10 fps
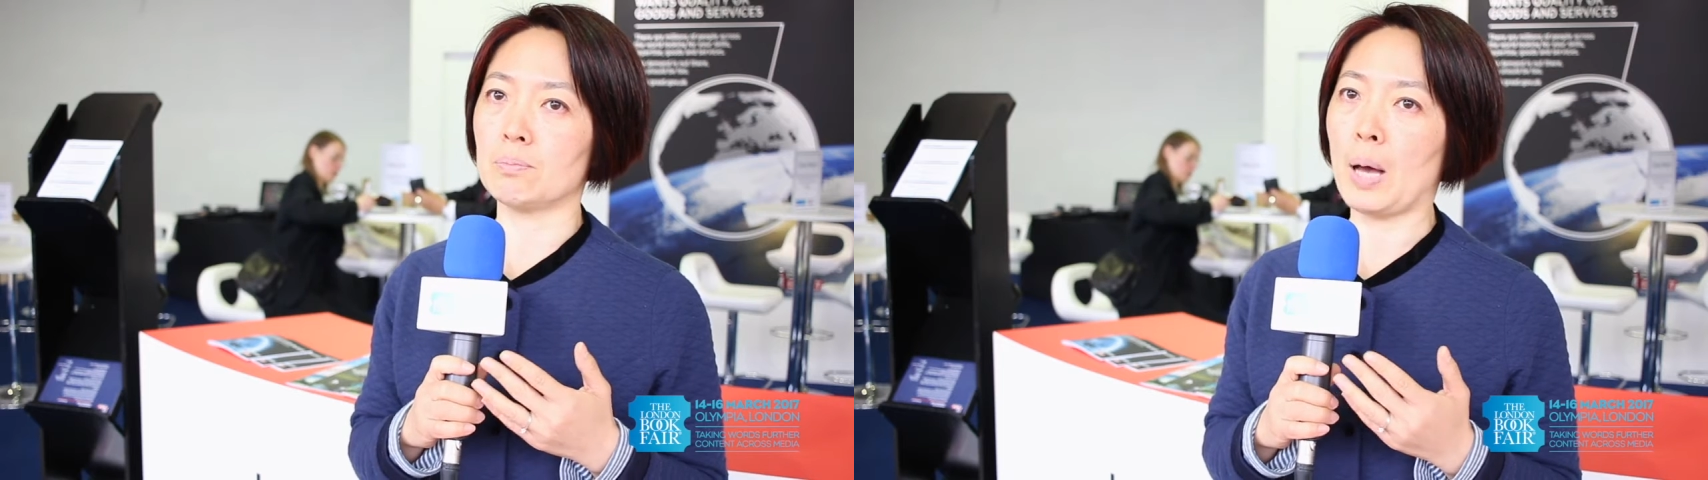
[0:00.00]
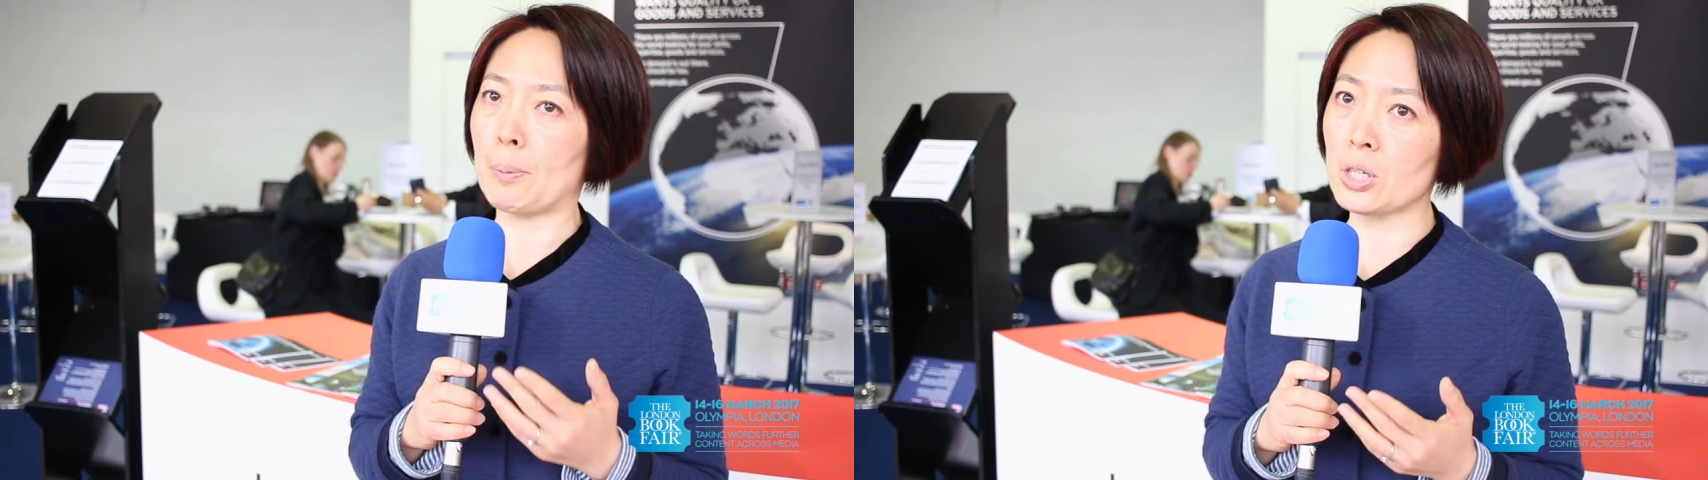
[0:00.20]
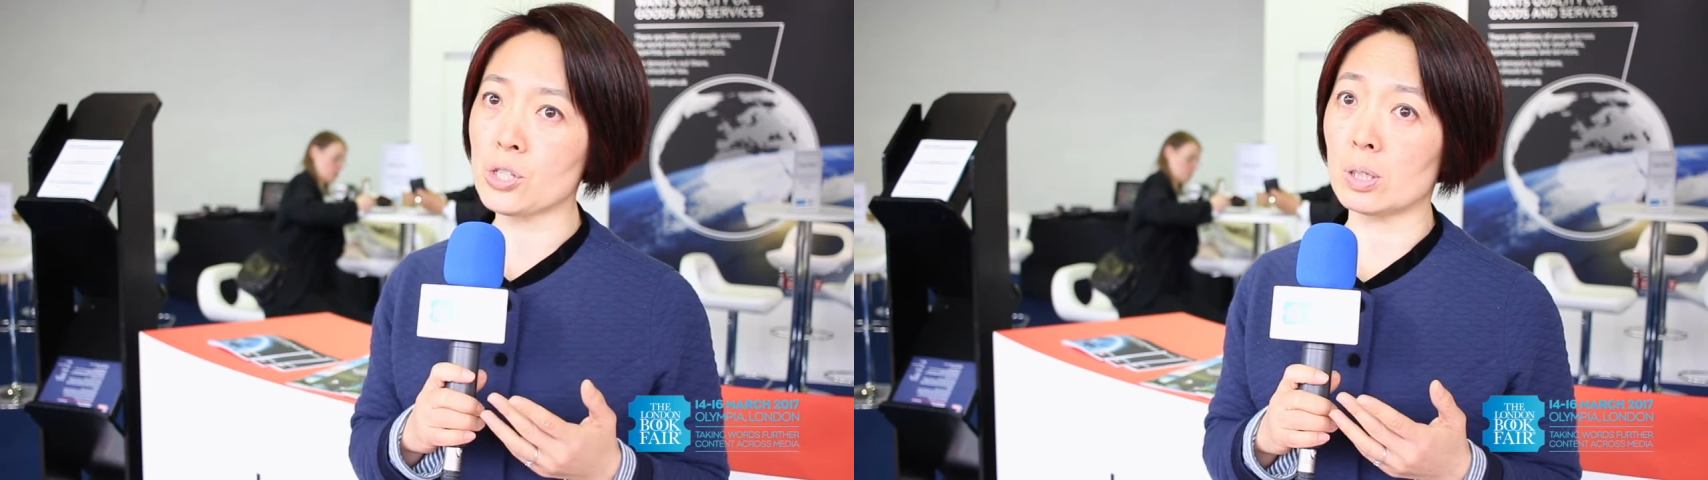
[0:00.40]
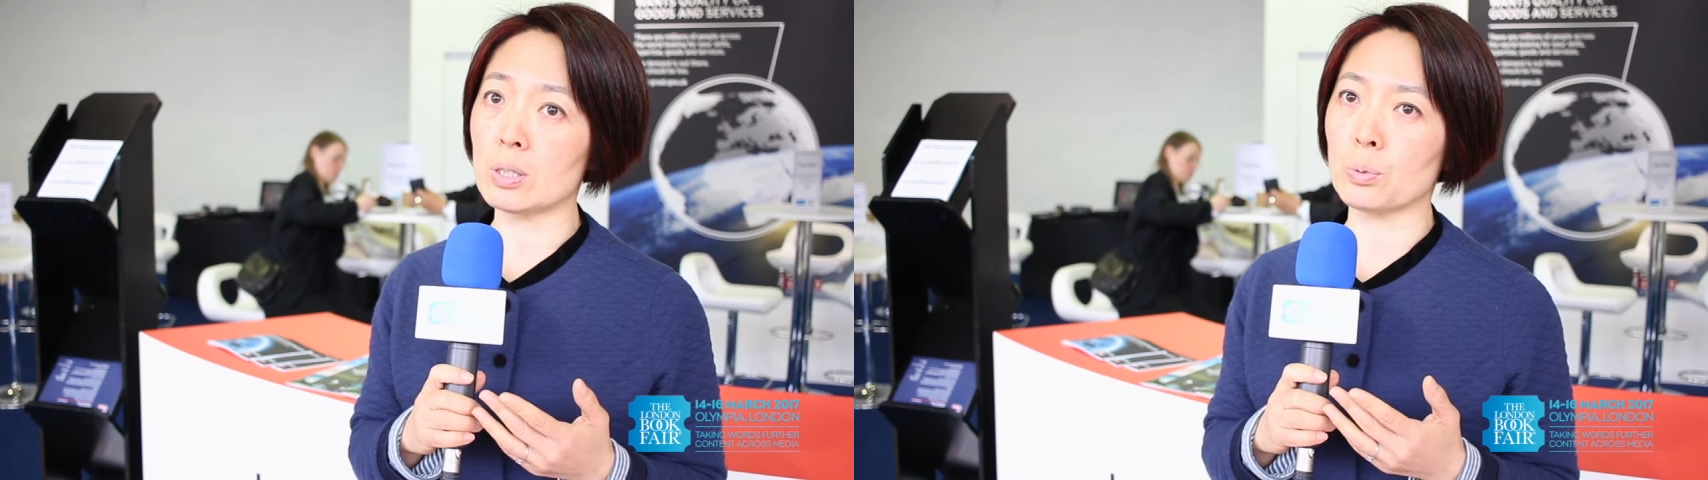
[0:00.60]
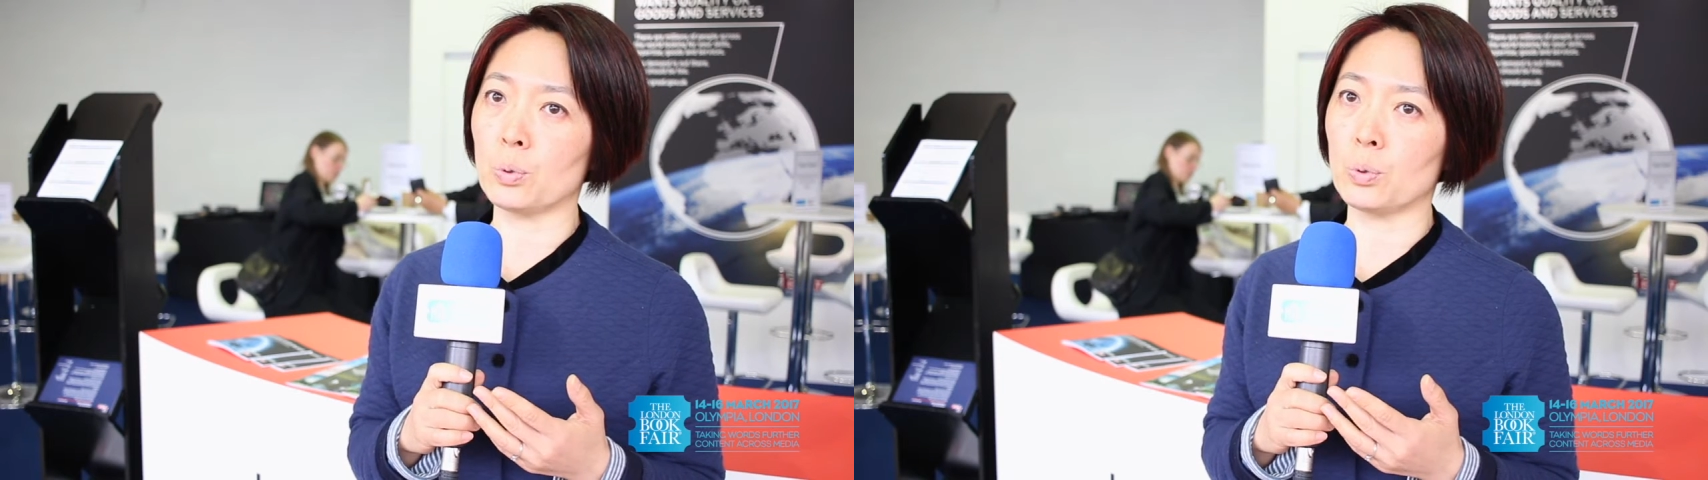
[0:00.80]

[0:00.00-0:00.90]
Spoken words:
publishers,